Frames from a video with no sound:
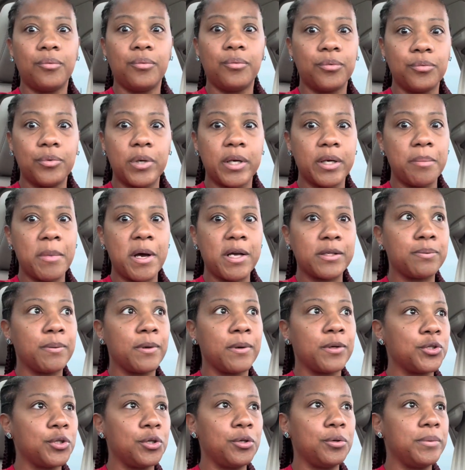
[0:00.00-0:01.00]
What am I
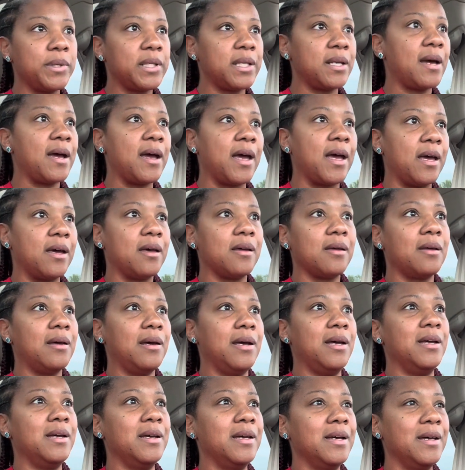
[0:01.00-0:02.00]
supposed to do with that?
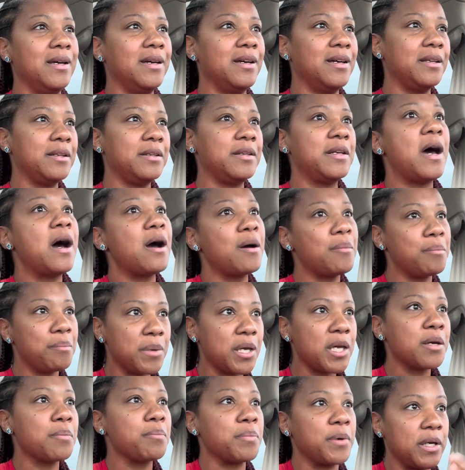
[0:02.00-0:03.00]
Not
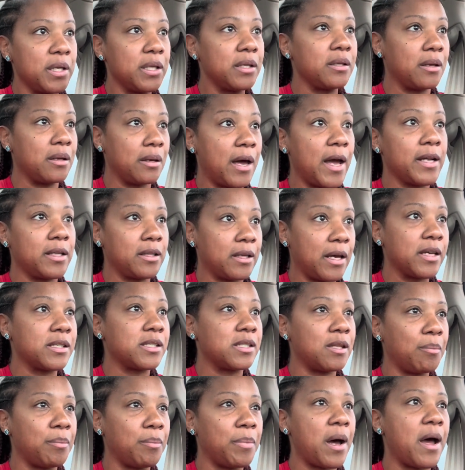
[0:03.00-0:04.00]
me, but like as
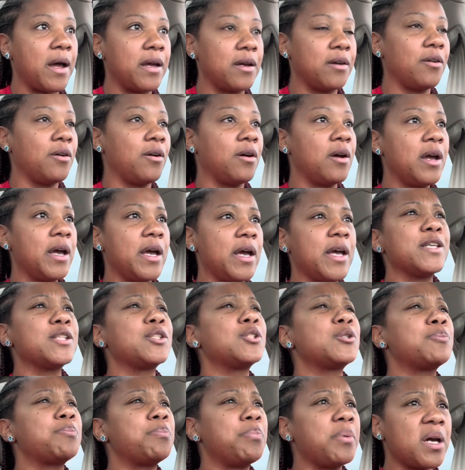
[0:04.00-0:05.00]
the buyer,
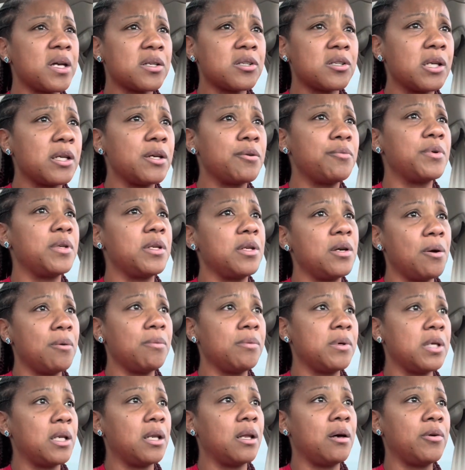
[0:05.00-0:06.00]
especially when they're
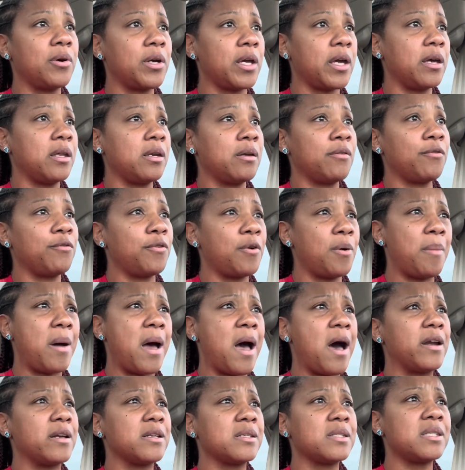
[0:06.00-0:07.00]
relocating from
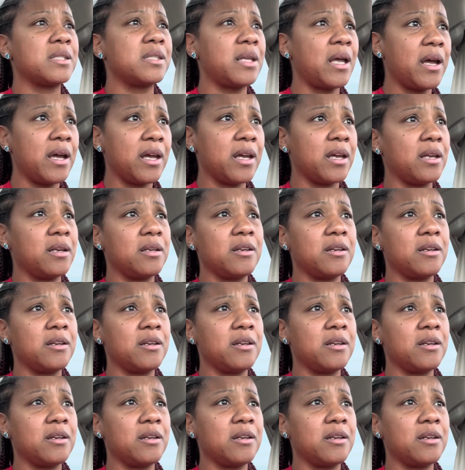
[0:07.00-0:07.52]
out of state.